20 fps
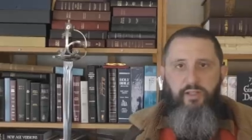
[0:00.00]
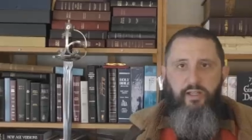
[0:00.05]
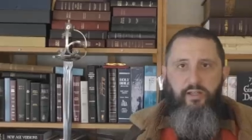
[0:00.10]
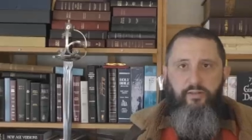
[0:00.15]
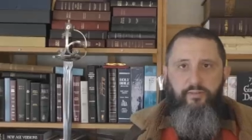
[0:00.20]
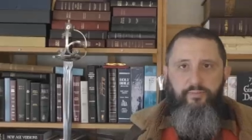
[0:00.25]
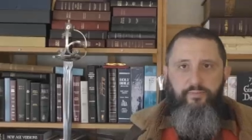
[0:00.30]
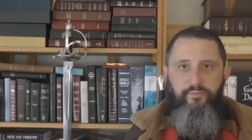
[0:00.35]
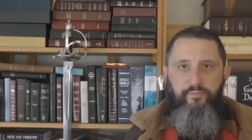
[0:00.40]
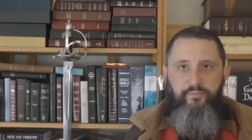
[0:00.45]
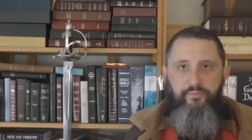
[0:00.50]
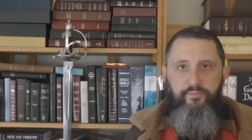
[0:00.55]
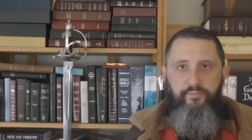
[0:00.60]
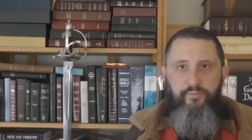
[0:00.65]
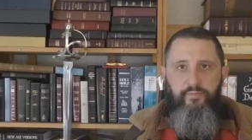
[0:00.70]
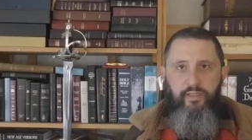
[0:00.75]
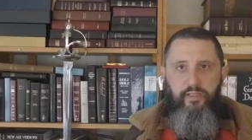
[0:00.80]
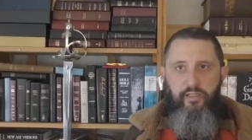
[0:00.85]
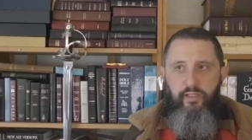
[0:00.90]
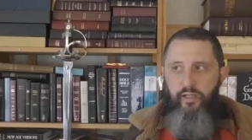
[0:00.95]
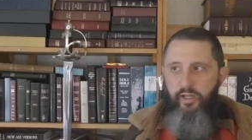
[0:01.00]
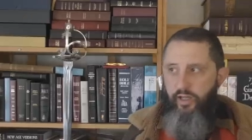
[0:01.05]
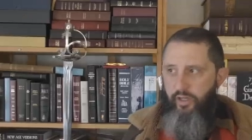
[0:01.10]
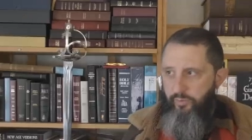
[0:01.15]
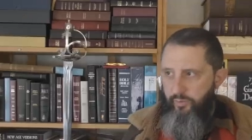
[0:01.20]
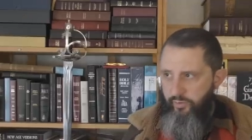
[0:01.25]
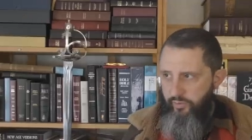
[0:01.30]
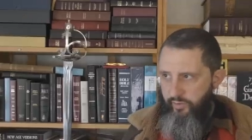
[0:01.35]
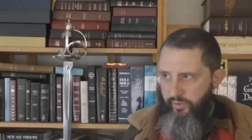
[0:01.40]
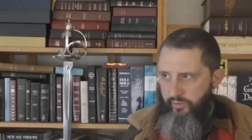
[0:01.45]
me down. Uh,
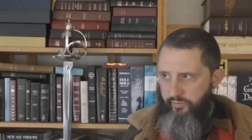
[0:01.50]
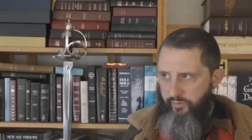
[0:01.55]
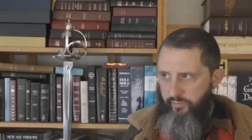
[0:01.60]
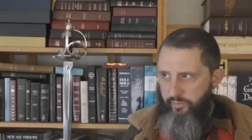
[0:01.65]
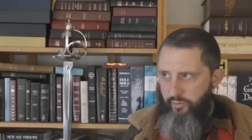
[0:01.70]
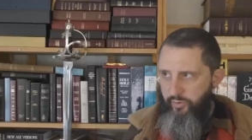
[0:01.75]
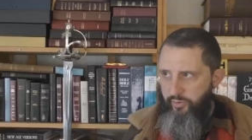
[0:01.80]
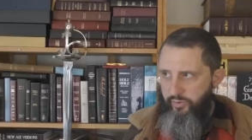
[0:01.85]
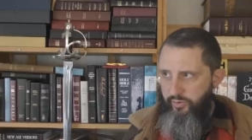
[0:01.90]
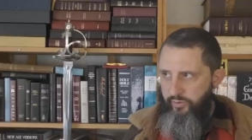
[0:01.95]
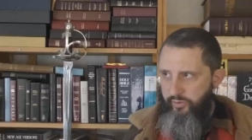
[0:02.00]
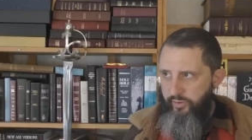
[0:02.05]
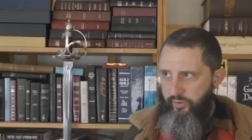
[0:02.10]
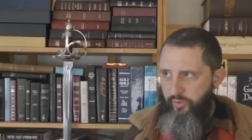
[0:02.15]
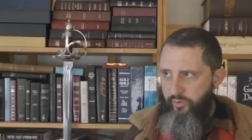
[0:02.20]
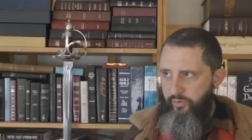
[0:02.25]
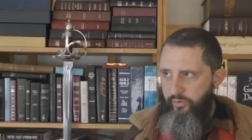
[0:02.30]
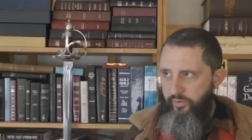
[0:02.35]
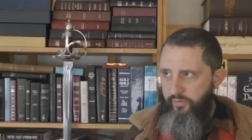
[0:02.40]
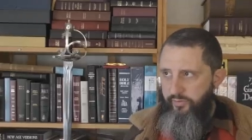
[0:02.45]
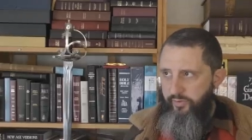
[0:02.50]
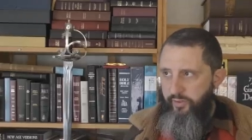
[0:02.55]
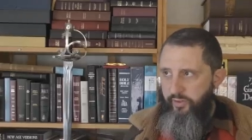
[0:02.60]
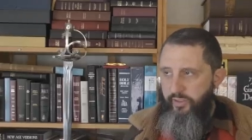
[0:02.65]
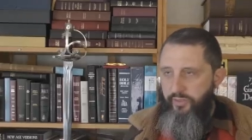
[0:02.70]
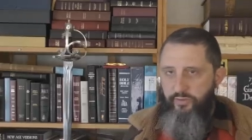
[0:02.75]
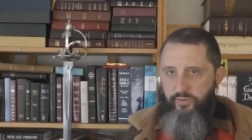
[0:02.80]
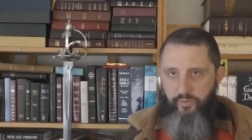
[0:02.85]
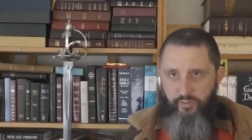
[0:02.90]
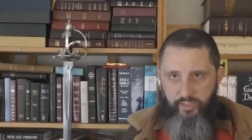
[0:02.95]
we're going to report you to local
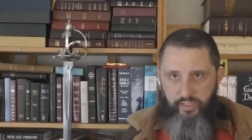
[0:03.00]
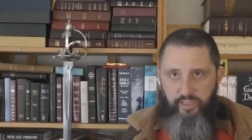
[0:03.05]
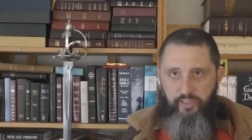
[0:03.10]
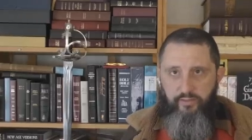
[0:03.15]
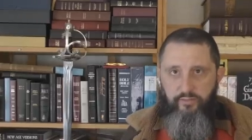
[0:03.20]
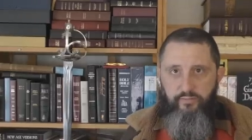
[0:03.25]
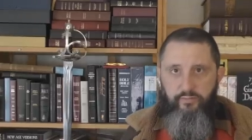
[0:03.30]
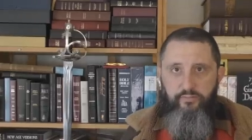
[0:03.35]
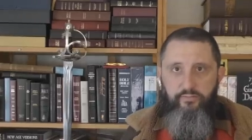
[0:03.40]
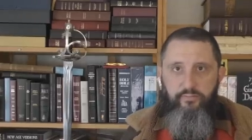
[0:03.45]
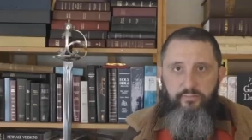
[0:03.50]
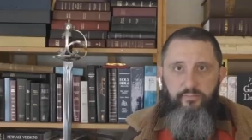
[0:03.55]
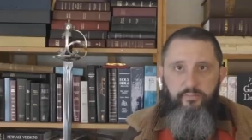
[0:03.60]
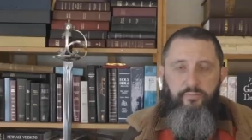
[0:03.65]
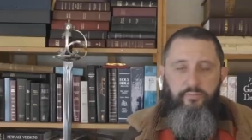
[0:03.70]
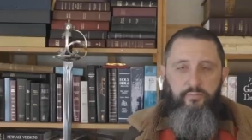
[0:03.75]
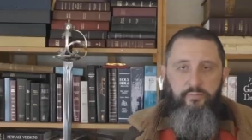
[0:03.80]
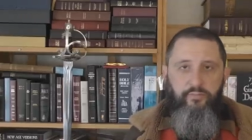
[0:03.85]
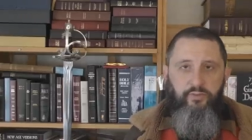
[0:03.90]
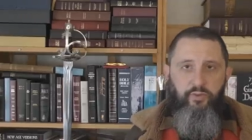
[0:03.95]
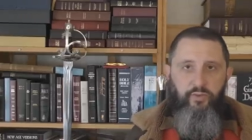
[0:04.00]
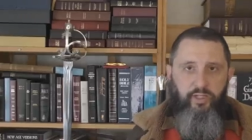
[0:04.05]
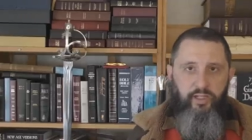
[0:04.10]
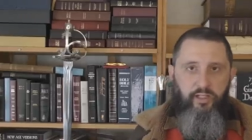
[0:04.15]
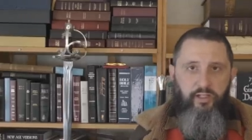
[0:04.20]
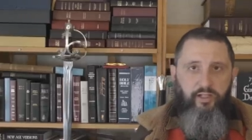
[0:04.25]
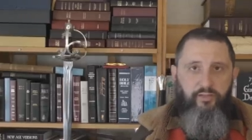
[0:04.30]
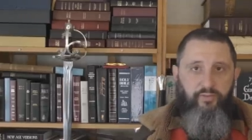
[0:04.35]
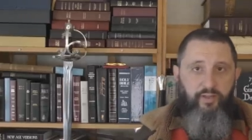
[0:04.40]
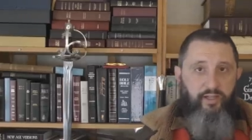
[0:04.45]
authorities. Go ahead. Go
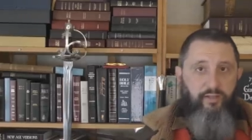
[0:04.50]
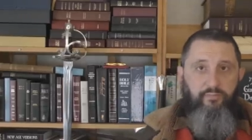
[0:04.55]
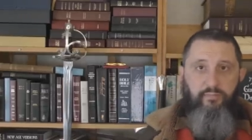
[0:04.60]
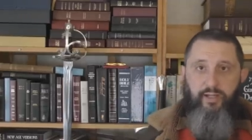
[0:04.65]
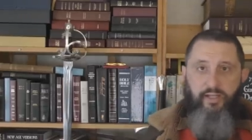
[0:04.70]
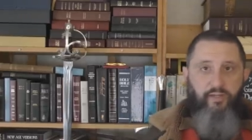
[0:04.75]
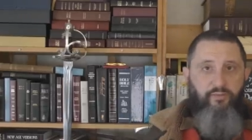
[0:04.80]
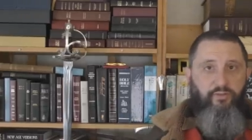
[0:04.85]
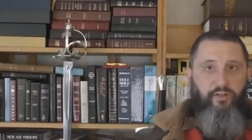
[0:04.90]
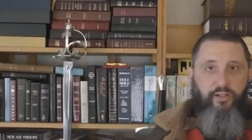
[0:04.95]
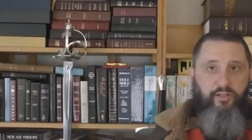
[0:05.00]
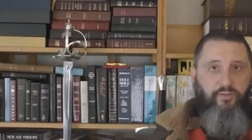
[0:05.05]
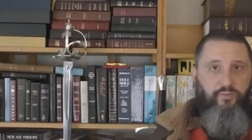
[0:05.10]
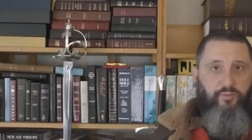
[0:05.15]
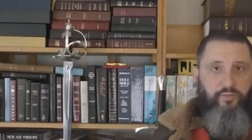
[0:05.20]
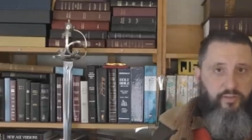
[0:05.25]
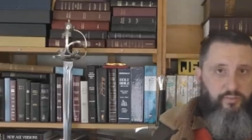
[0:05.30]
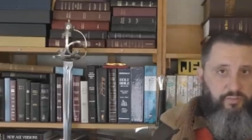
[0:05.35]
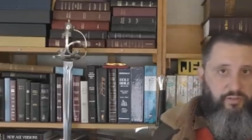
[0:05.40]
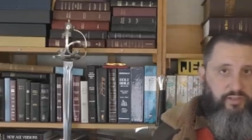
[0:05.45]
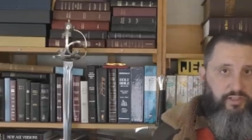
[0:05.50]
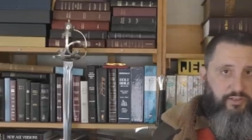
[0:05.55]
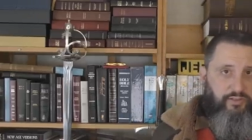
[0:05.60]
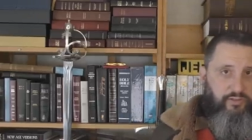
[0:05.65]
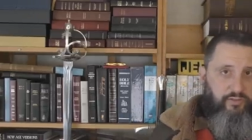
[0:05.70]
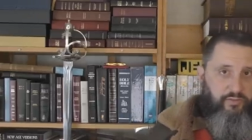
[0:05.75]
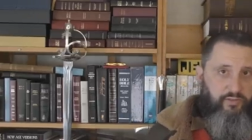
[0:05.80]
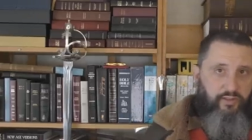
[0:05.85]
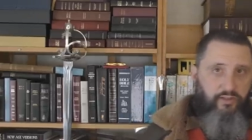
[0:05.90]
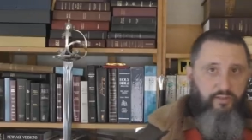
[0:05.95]
ahead. I've had many run-ins with the
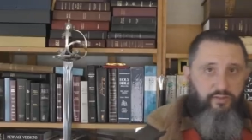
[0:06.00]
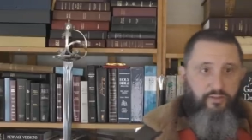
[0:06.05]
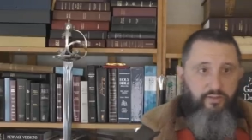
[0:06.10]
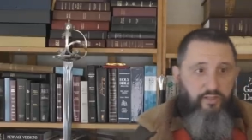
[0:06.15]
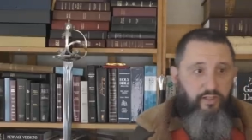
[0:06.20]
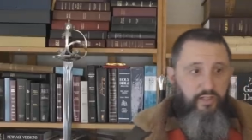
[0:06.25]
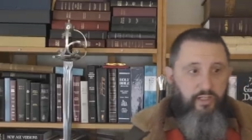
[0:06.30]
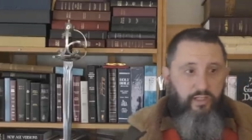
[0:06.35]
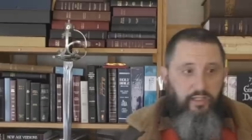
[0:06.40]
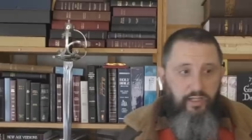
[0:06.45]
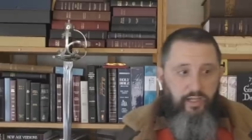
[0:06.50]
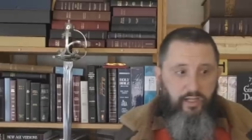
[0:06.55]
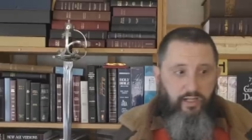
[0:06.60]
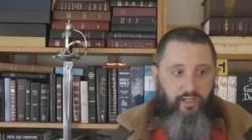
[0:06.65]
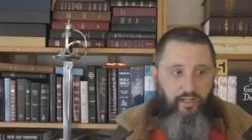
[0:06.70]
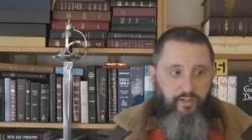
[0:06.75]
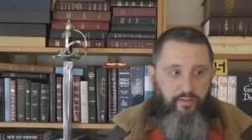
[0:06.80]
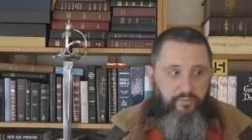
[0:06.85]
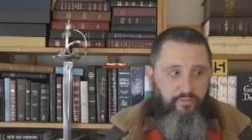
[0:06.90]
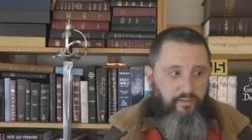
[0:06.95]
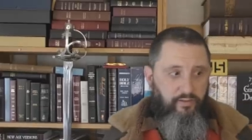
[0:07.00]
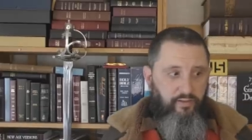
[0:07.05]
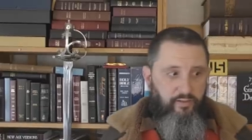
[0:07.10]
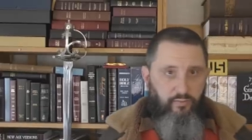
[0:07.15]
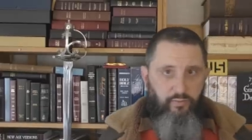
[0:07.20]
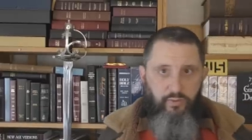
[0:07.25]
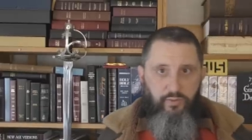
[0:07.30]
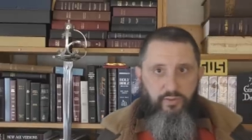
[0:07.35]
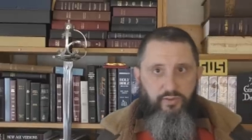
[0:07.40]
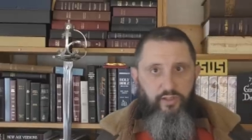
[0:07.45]
police over the years, and uh,
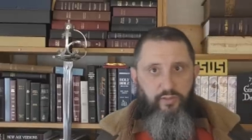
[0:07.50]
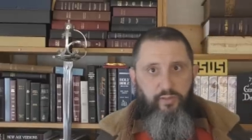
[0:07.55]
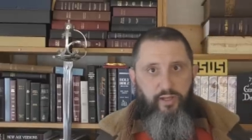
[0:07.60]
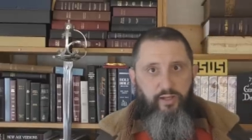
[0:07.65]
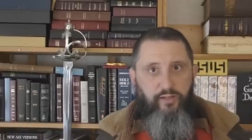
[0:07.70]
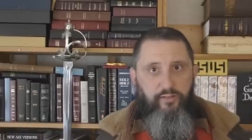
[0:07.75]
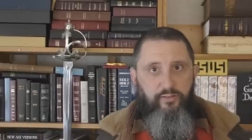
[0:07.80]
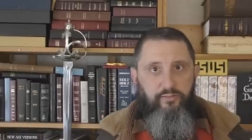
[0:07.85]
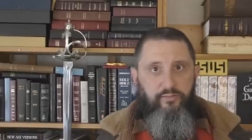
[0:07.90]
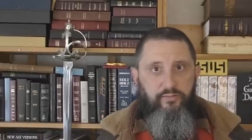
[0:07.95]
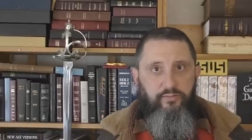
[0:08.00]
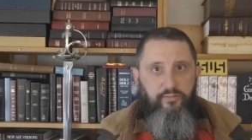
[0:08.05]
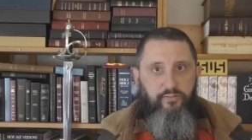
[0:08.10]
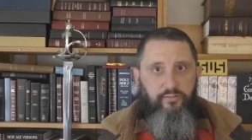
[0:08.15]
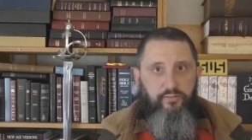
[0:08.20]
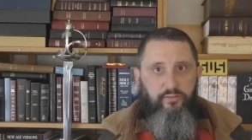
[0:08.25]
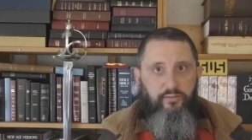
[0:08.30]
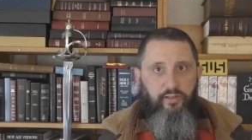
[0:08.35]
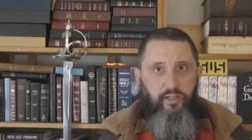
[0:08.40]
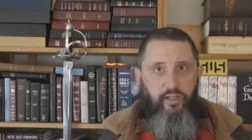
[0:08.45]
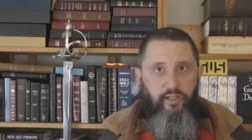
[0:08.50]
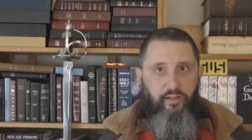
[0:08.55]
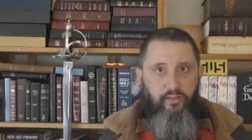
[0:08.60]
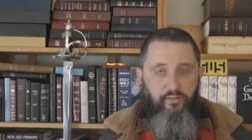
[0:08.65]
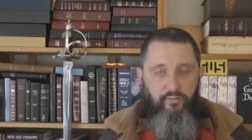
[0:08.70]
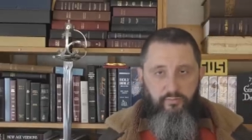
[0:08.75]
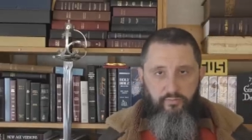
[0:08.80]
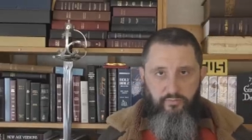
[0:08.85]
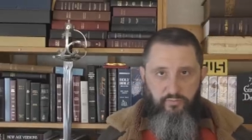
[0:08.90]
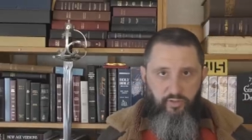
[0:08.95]
we always come out
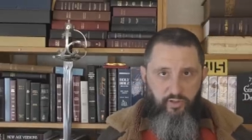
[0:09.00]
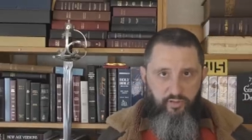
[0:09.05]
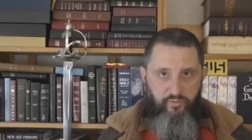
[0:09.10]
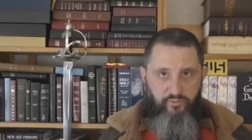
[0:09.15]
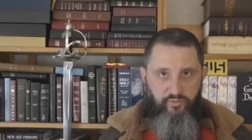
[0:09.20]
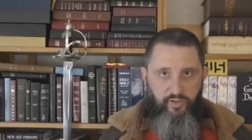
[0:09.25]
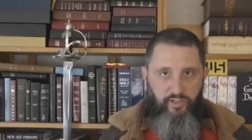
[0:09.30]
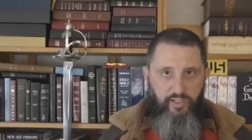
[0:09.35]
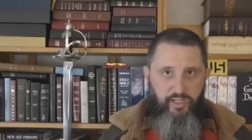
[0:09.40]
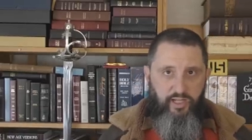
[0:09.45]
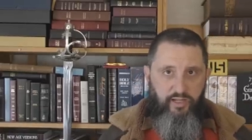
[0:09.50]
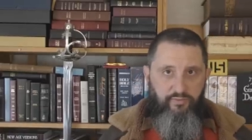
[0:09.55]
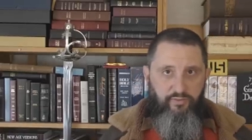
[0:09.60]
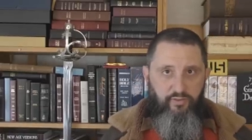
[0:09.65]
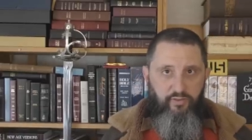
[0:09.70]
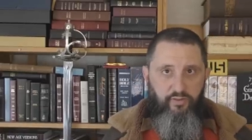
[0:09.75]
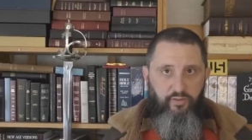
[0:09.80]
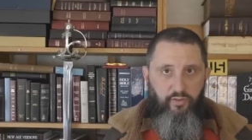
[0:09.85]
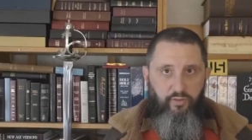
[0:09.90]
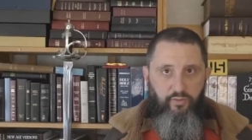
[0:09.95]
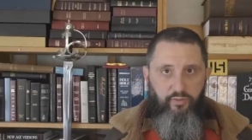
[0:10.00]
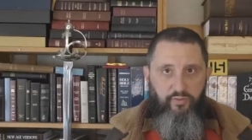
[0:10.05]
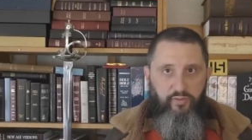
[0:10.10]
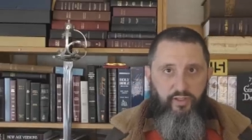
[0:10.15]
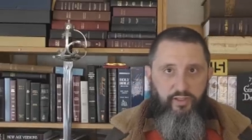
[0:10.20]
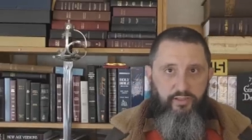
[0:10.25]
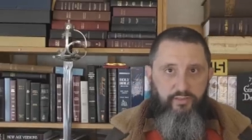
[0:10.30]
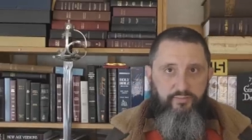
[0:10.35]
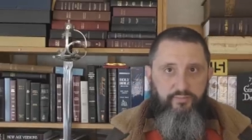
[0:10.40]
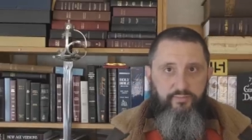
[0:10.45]
and are friendly after the whole
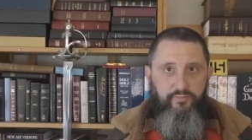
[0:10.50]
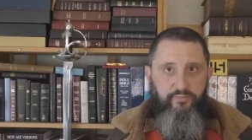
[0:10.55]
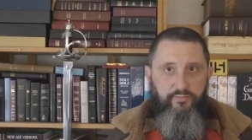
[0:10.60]
thing